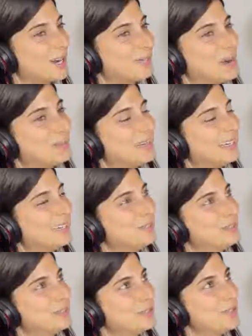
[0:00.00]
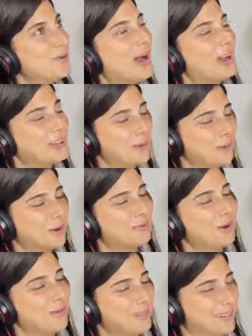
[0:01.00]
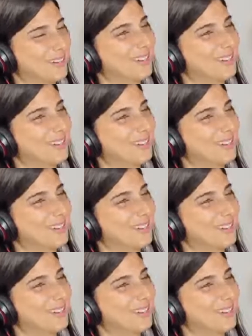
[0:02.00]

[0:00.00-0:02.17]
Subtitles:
about bacon and meat. You had your one raw meal.